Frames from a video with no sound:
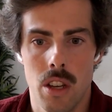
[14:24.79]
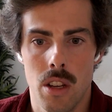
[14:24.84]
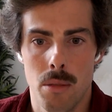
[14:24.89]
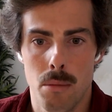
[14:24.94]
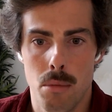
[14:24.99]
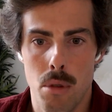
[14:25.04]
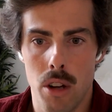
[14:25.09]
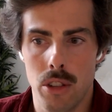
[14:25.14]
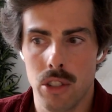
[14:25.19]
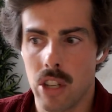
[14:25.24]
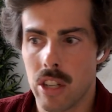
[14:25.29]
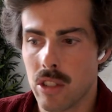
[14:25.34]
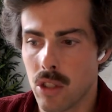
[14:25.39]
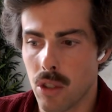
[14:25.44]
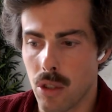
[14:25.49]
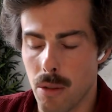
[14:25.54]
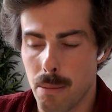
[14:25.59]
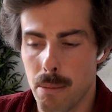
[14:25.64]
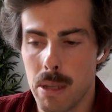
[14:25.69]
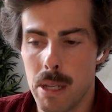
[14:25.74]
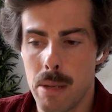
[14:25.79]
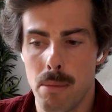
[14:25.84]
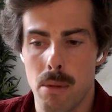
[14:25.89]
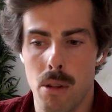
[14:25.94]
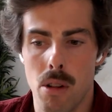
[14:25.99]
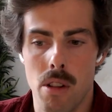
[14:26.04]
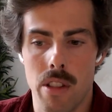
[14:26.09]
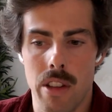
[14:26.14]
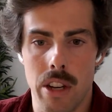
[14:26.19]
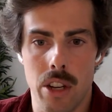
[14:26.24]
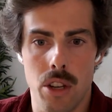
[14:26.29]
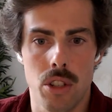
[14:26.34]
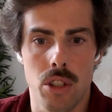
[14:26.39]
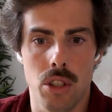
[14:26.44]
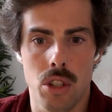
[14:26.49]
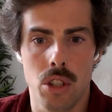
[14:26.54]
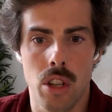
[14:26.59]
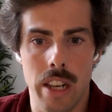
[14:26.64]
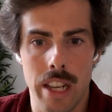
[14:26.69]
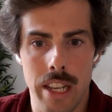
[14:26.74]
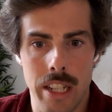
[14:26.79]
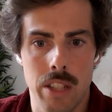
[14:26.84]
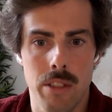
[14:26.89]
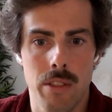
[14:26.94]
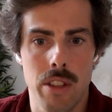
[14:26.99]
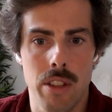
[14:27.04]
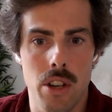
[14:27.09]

Projects are people that are going to collectively